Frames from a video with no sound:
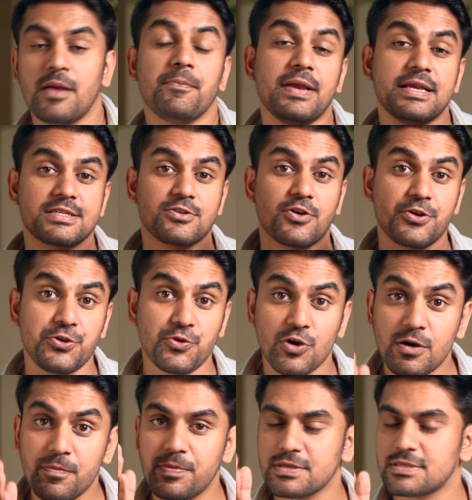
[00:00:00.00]
based on
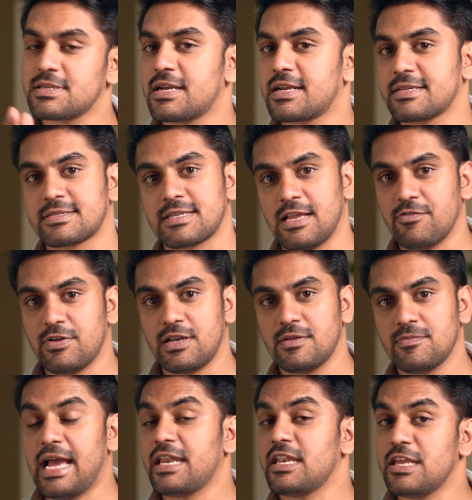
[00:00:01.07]
your personal risk level.
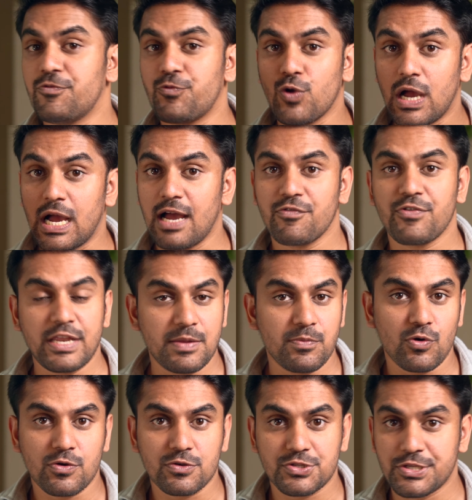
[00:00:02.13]
And if you have any
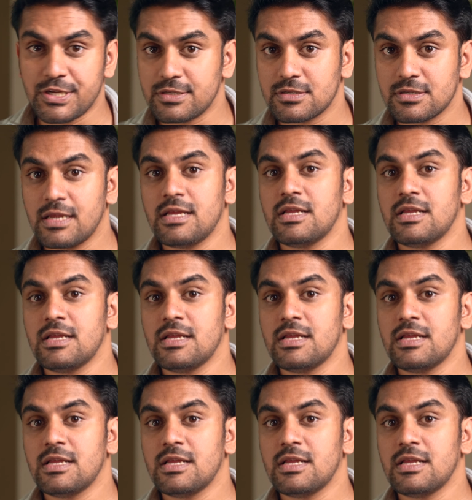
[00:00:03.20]
more questions,